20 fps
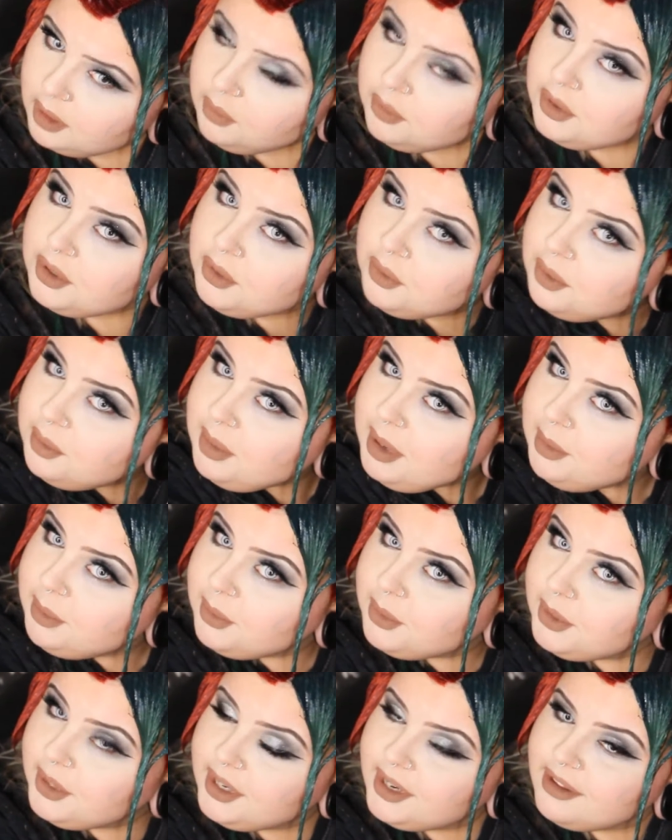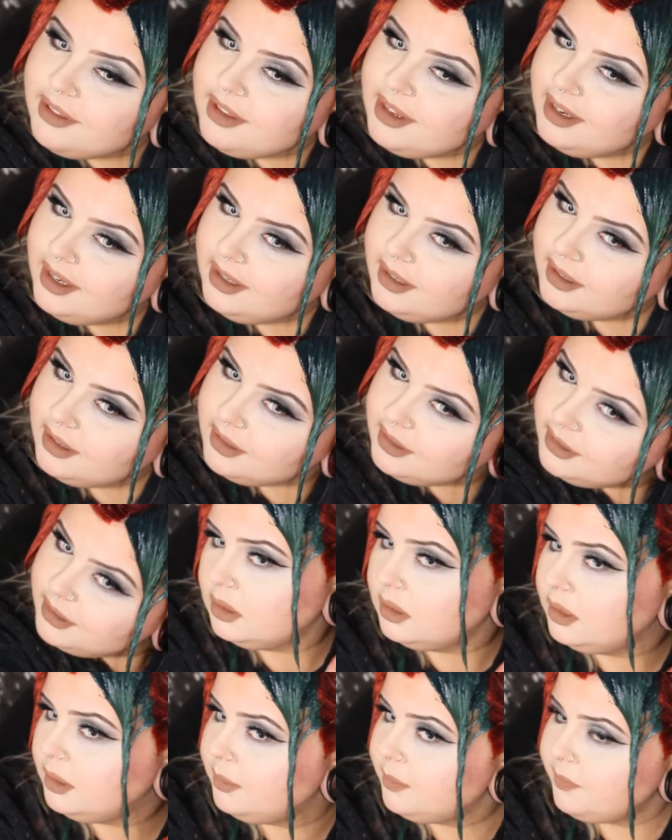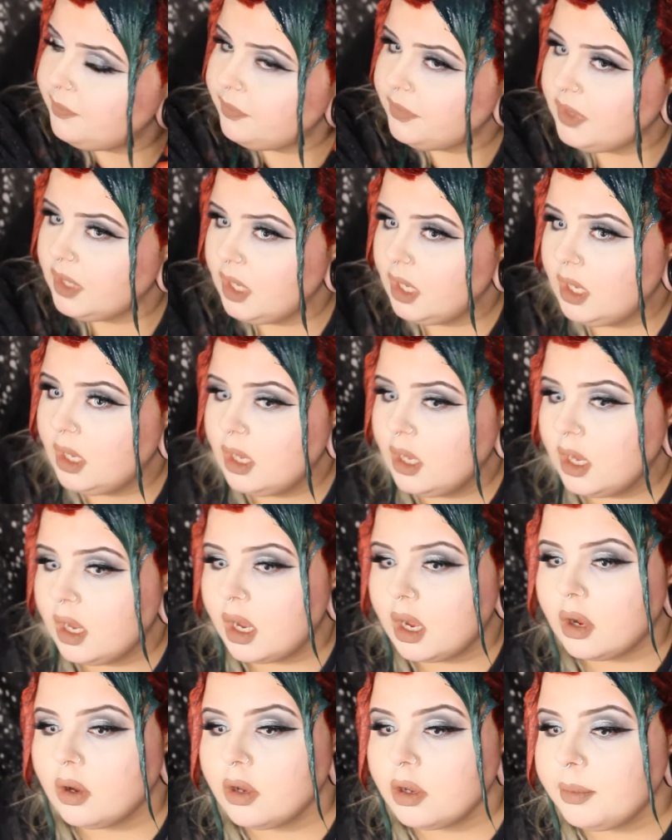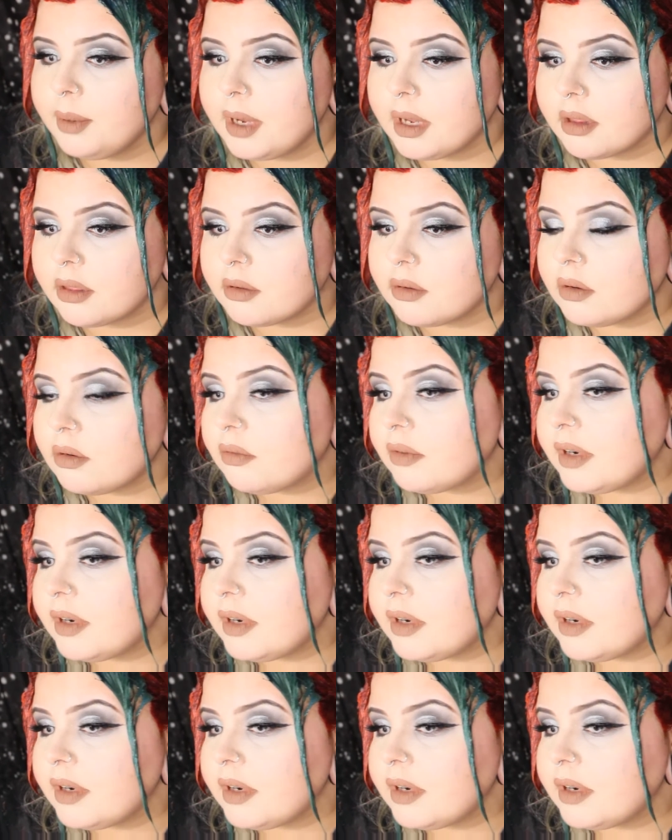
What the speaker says: wonder what people are gonna think. I'll go back through and